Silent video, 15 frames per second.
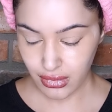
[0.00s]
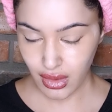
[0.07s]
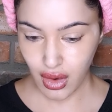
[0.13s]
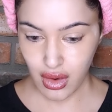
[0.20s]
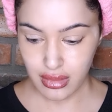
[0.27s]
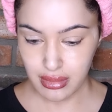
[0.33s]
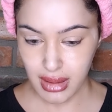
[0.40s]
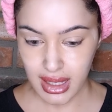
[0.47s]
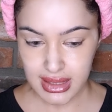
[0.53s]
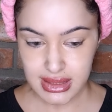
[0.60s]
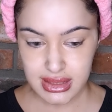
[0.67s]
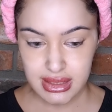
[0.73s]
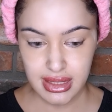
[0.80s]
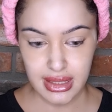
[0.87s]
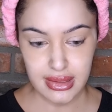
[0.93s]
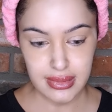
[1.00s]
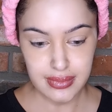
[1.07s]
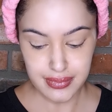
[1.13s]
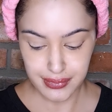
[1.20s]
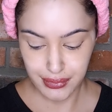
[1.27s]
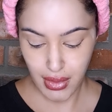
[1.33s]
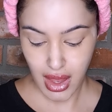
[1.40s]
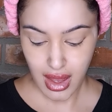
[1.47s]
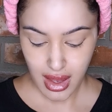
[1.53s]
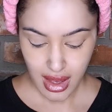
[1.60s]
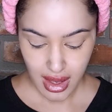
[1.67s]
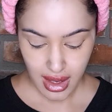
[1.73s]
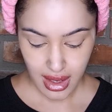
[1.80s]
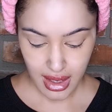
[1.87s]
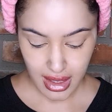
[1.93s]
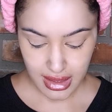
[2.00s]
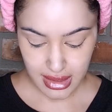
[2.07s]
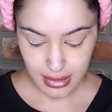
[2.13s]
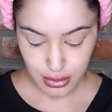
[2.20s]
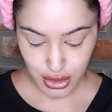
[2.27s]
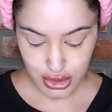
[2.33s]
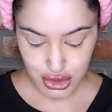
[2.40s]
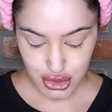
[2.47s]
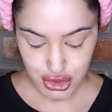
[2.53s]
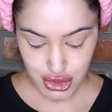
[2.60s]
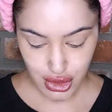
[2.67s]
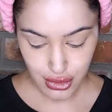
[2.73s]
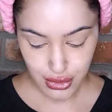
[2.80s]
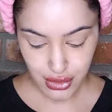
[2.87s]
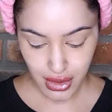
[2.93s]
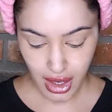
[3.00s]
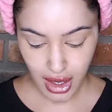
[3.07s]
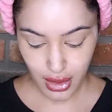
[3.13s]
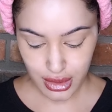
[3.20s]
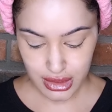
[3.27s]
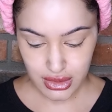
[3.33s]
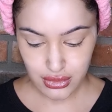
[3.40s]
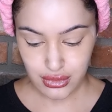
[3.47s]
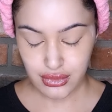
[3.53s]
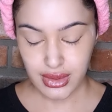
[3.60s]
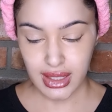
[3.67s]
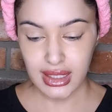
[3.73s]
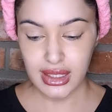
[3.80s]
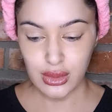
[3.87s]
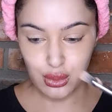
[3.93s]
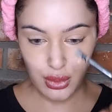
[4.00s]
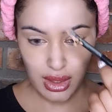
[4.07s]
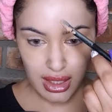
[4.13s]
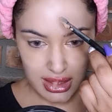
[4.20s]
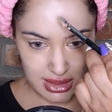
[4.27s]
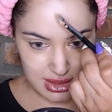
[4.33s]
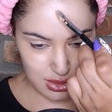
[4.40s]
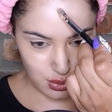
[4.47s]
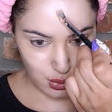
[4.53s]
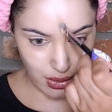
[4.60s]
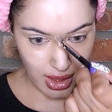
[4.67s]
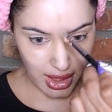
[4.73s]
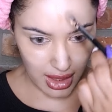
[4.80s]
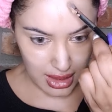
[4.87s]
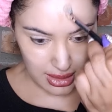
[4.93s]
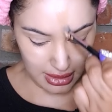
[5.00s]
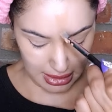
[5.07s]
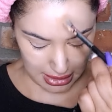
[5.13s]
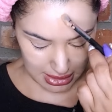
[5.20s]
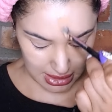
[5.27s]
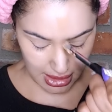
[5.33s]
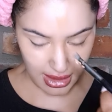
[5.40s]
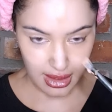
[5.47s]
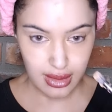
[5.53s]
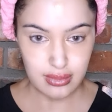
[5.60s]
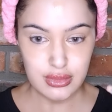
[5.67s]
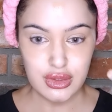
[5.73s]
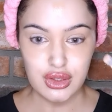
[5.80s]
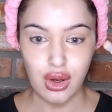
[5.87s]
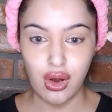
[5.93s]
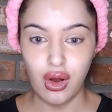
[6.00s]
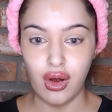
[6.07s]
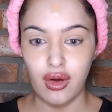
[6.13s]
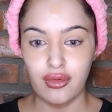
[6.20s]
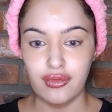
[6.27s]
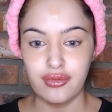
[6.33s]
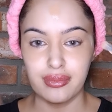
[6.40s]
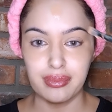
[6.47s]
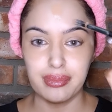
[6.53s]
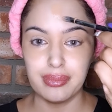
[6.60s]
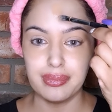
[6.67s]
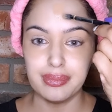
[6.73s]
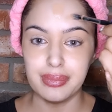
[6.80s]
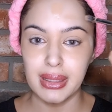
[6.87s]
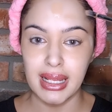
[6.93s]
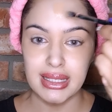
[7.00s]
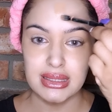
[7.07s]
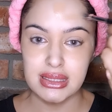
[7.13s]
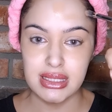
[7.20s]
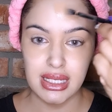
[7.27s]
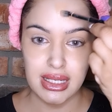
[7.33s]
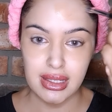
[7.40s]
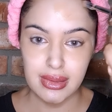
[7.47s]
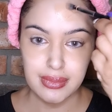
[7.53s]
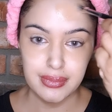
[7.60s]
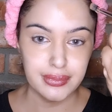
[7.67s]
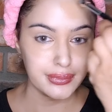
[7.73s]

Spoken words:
on my skin, and I'm going to show you how it really works well in terms of blending.